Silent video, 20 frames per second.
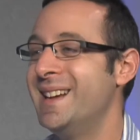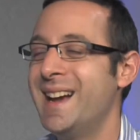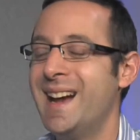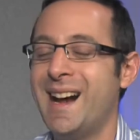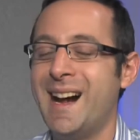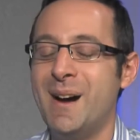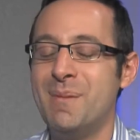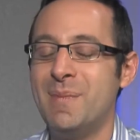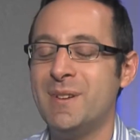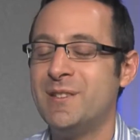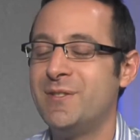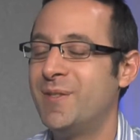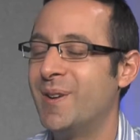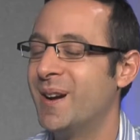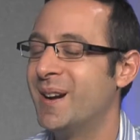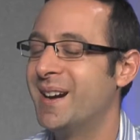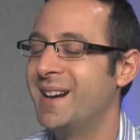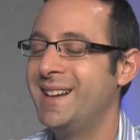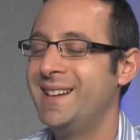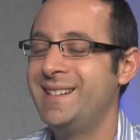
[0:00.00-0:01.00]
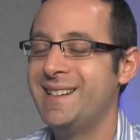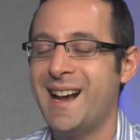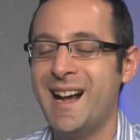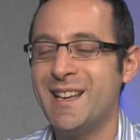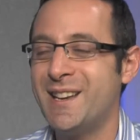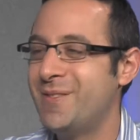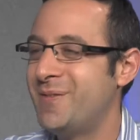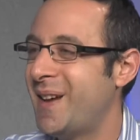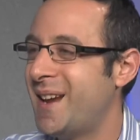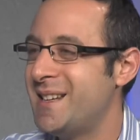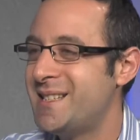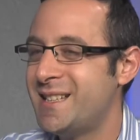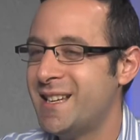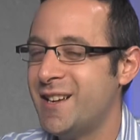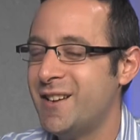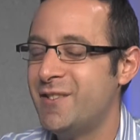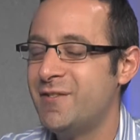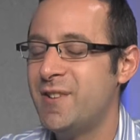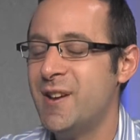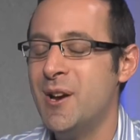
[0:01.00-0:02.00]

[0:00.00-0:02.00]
It's very non-invasive.